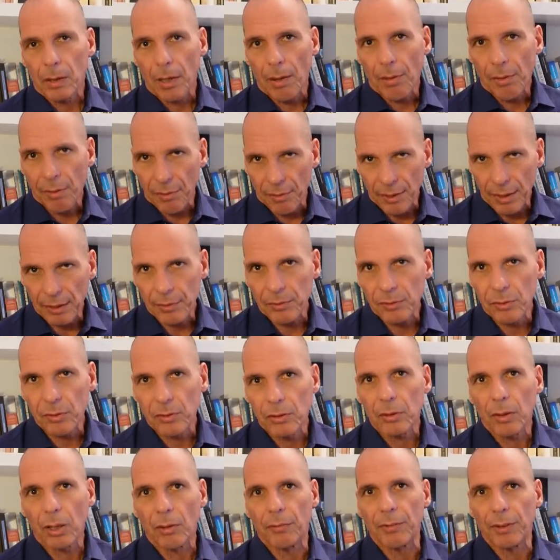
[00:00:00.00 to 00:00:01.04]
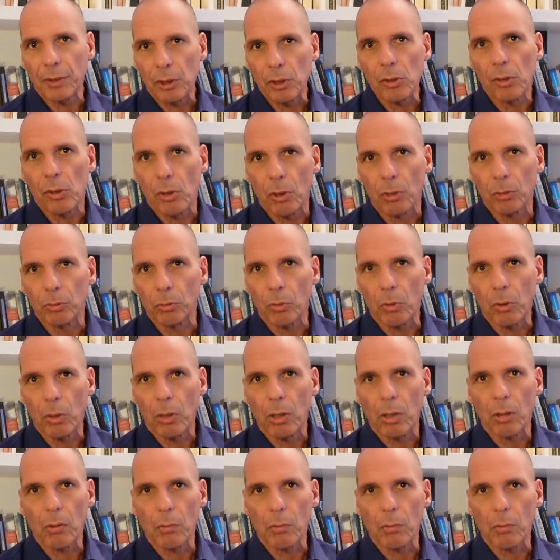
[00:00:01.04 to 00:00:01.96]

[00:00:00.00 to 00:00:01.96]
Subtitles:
threat of a new Cold War,